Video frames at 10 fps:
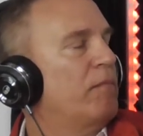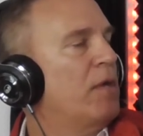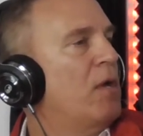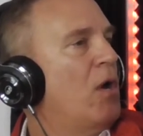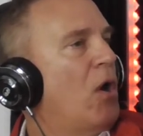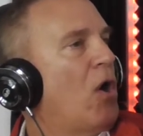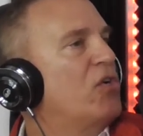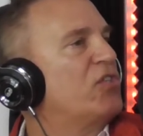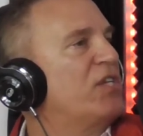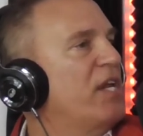thank you, are
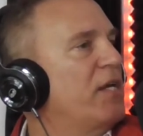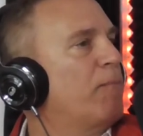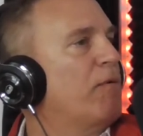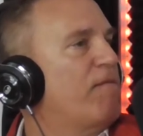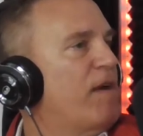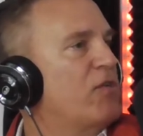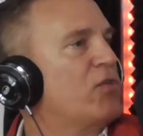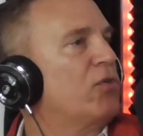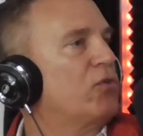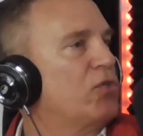seeing a
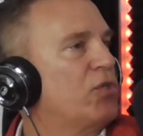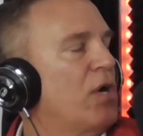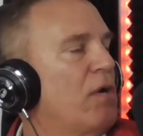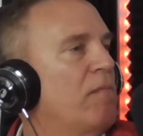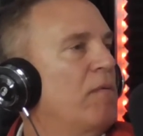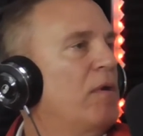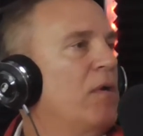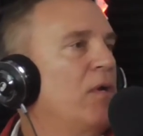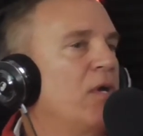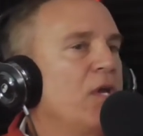professional exactly. show.
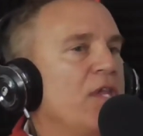Exactly.